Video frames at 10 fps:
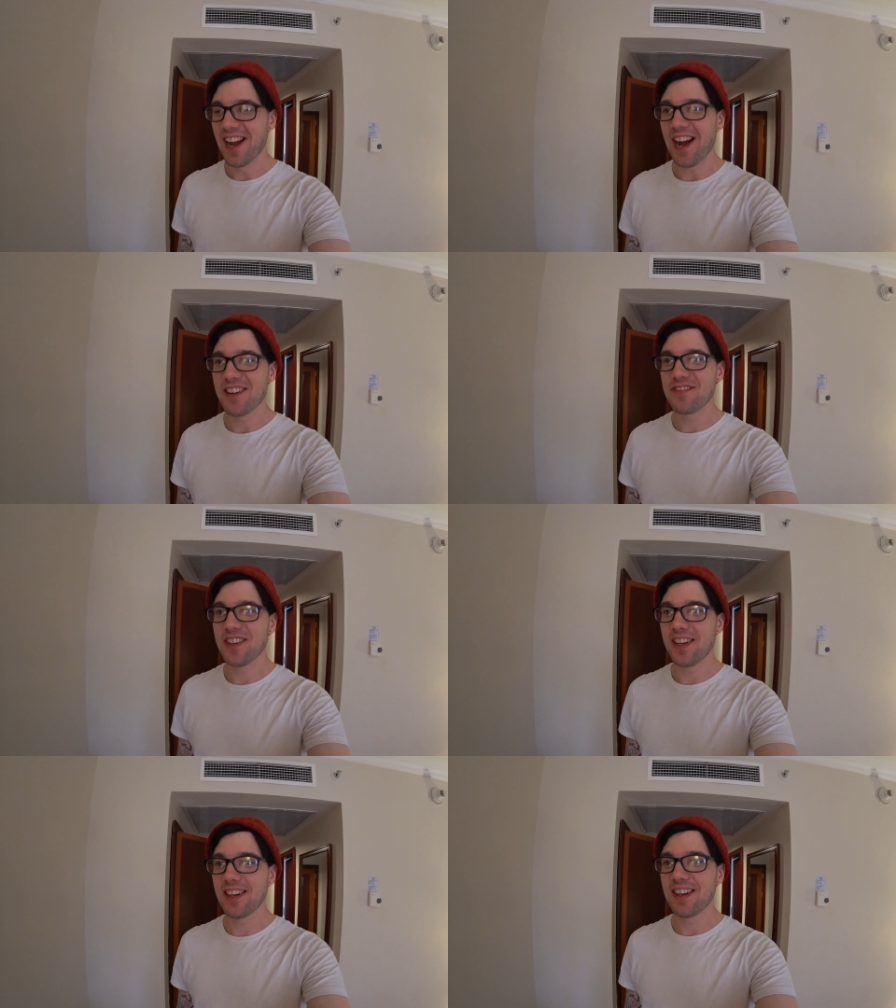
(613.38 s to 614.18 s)
I've
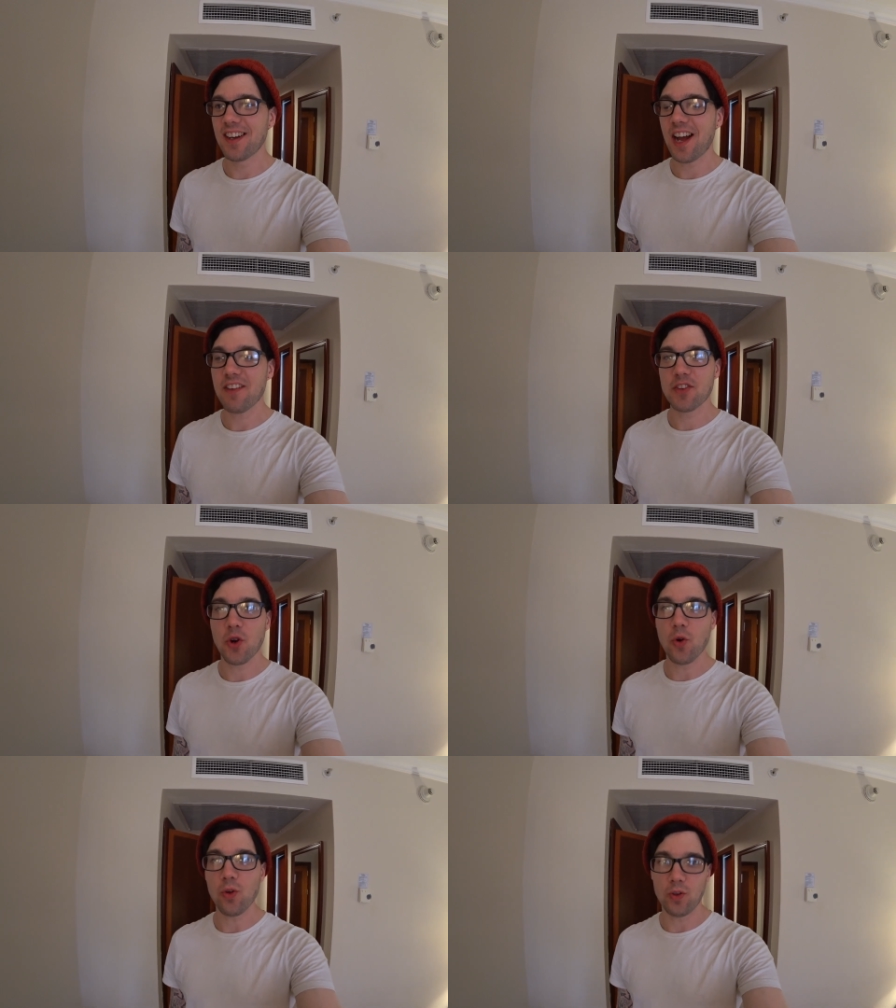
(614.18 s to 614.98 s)
uh, I've
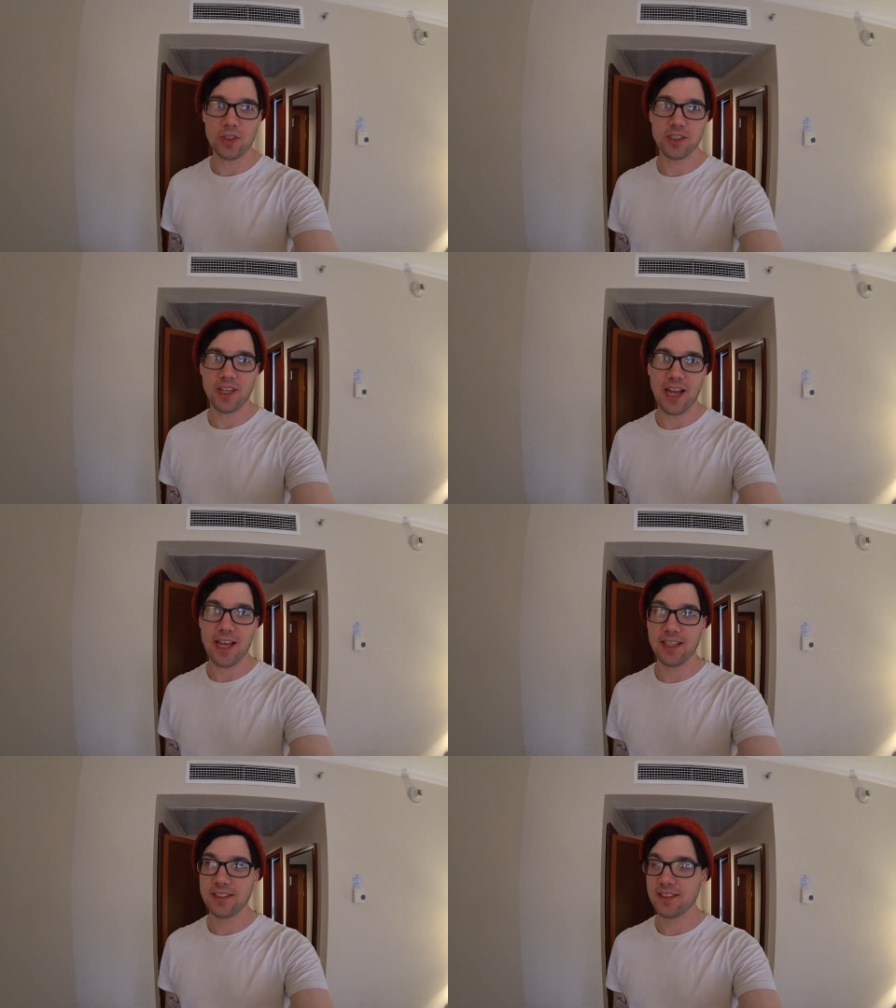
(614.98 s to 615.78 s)
called
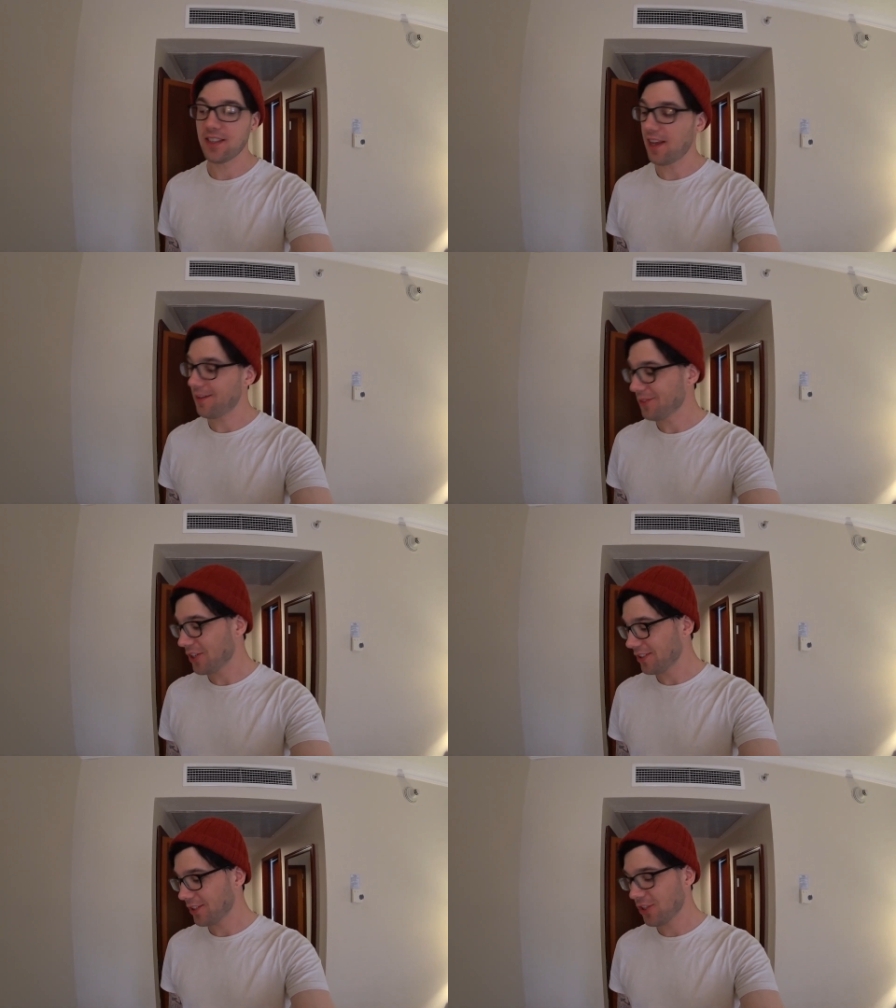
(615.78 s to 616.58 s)
and I'm
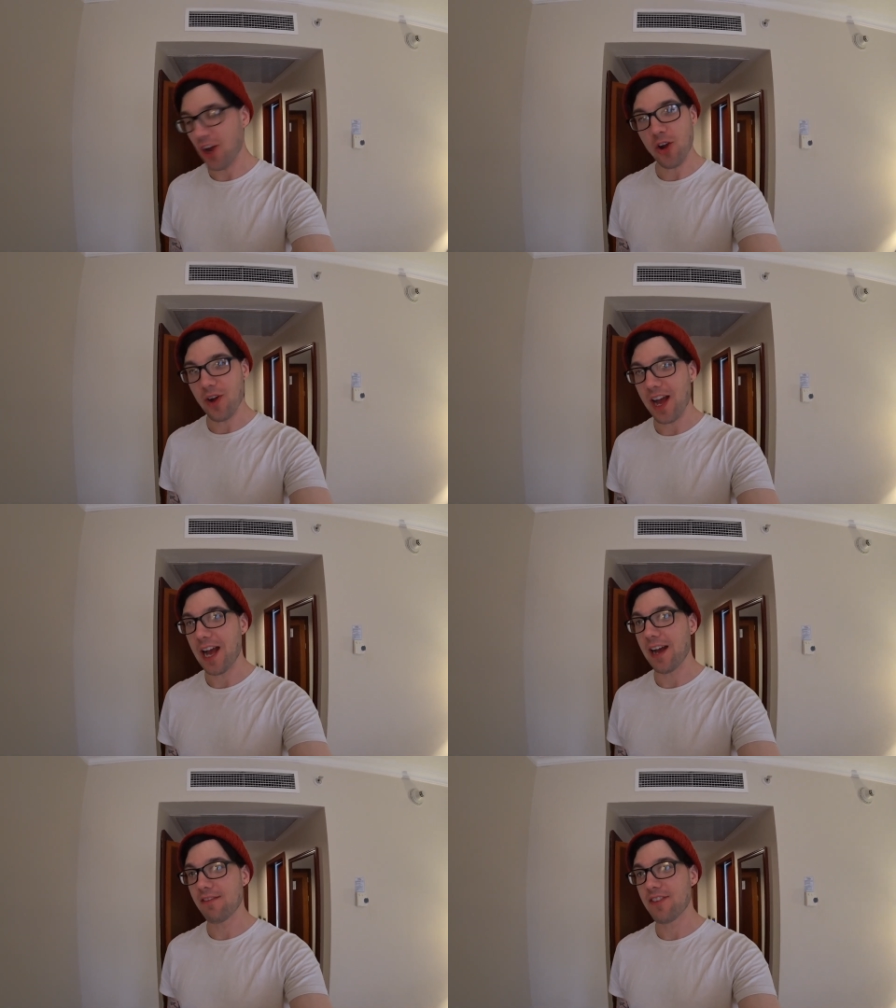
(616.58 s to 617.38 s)
gonna go
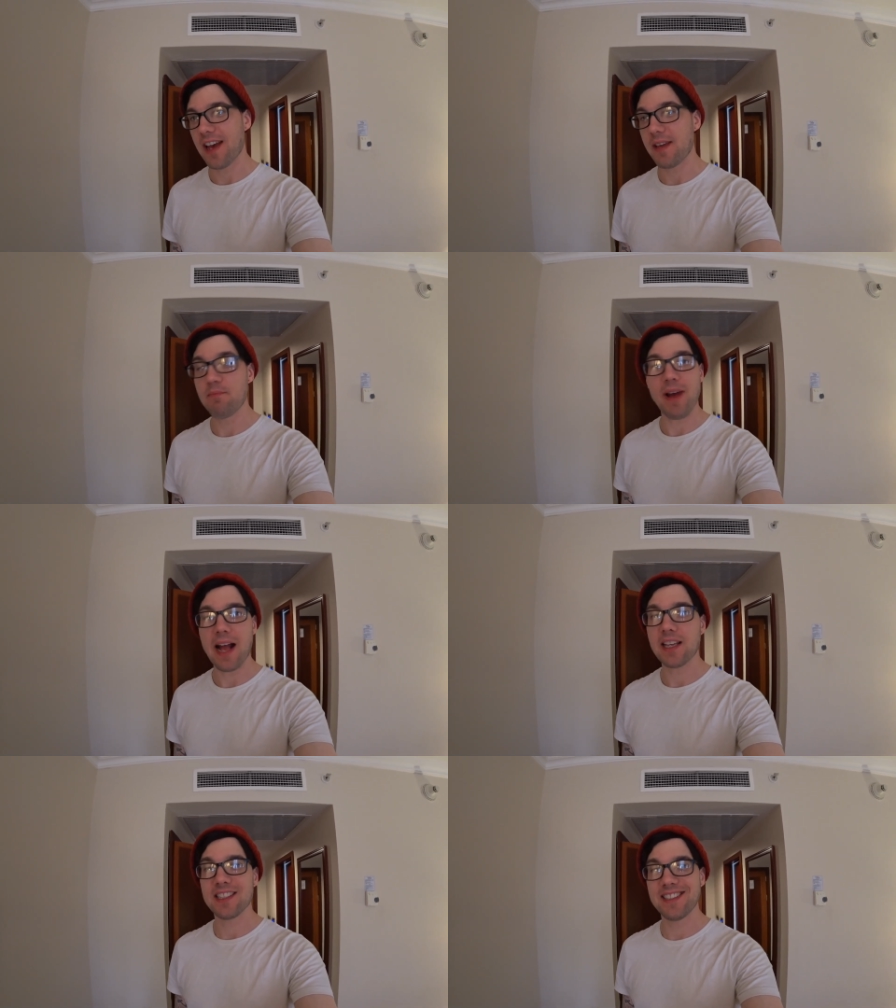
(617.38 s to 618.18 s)
have a
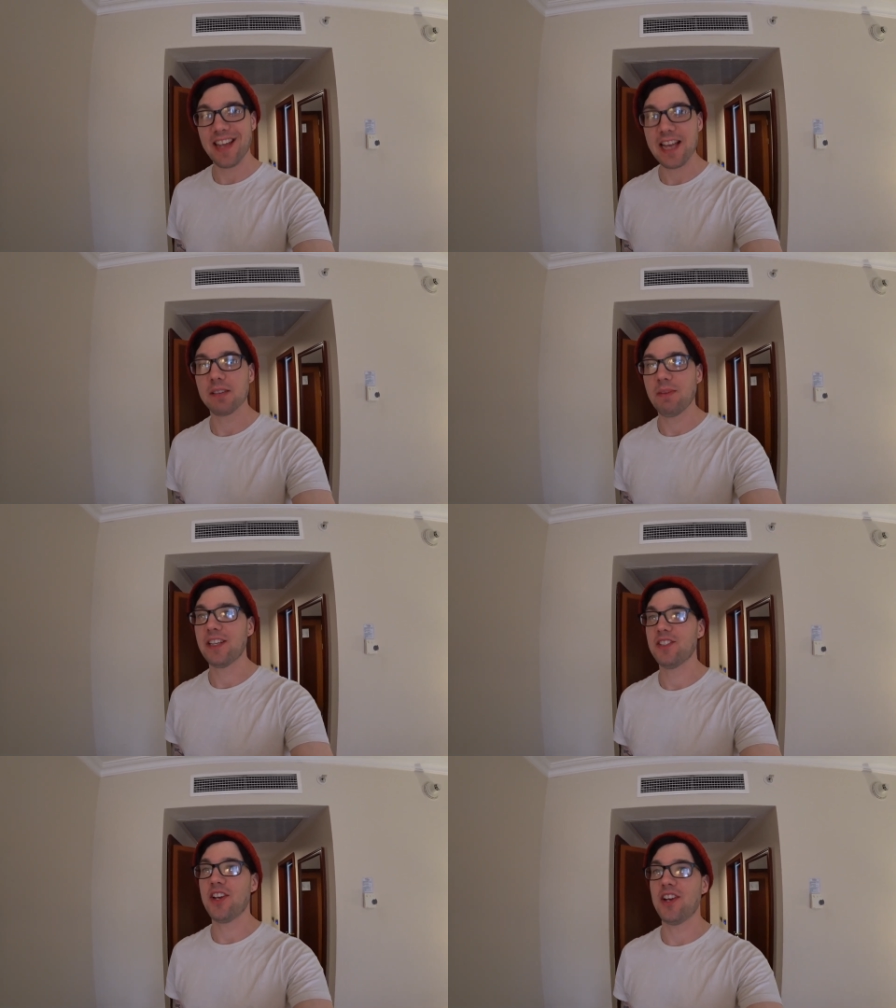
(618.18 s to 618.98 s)
back and neck
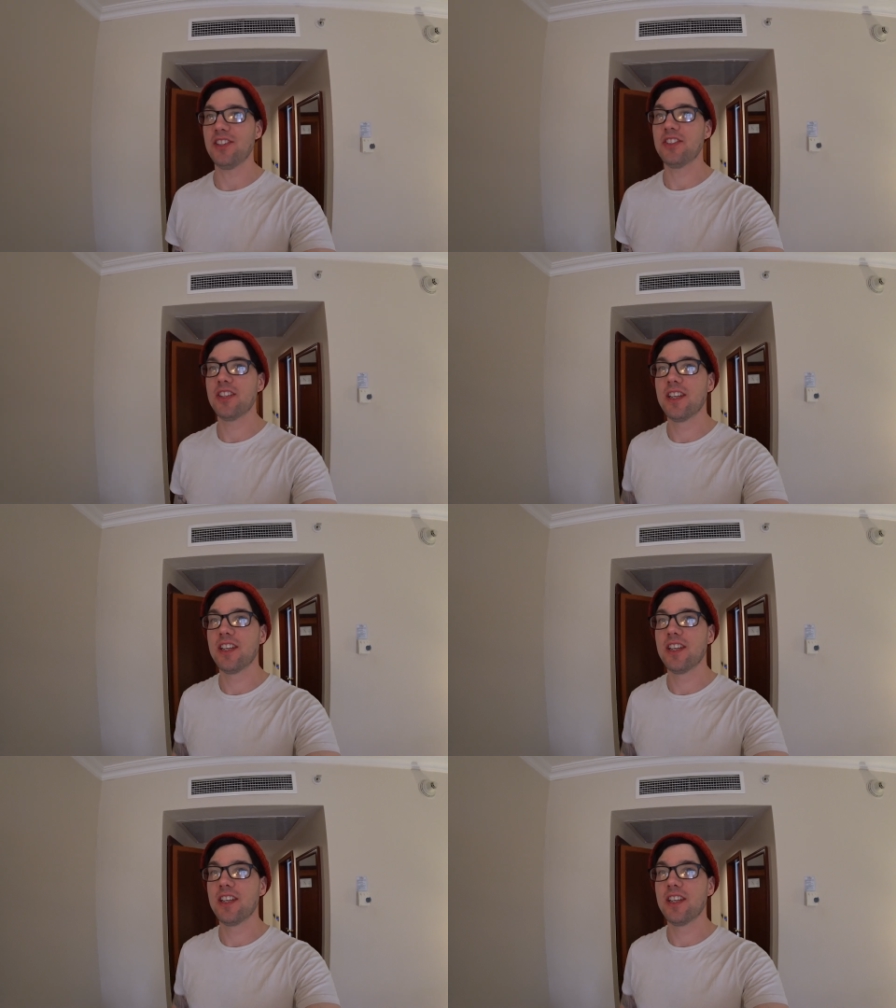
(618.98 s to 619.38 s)
massage.